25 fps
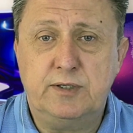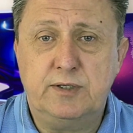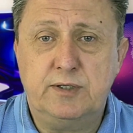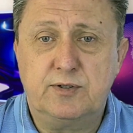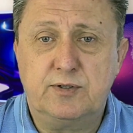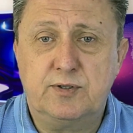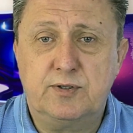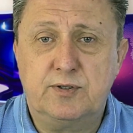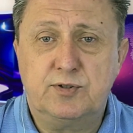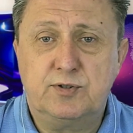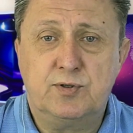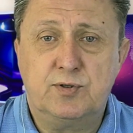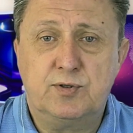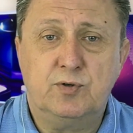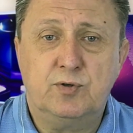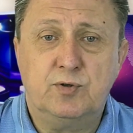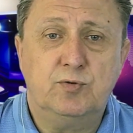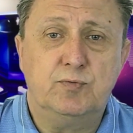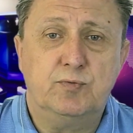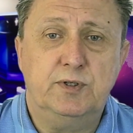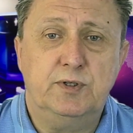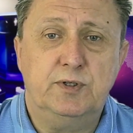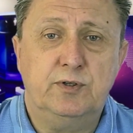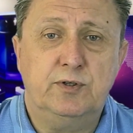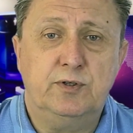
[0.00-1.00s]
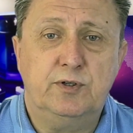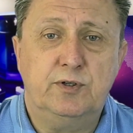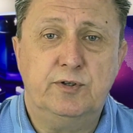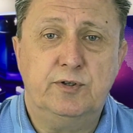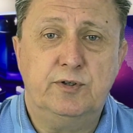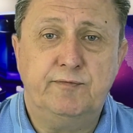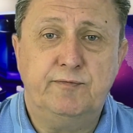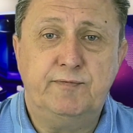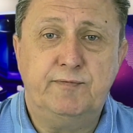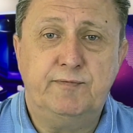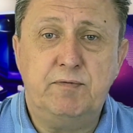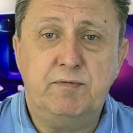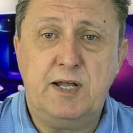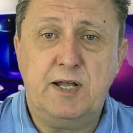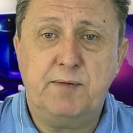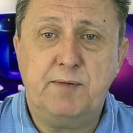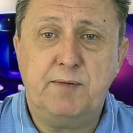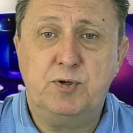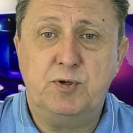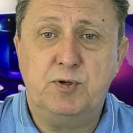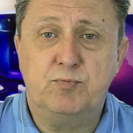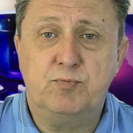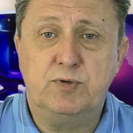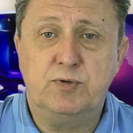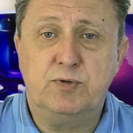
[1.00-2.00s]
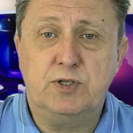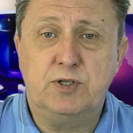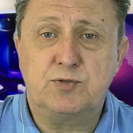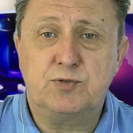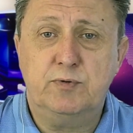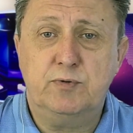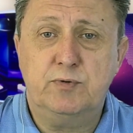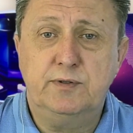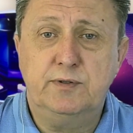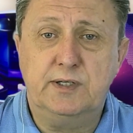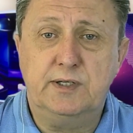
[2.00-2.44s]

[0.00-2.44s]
So we're very happy with this one.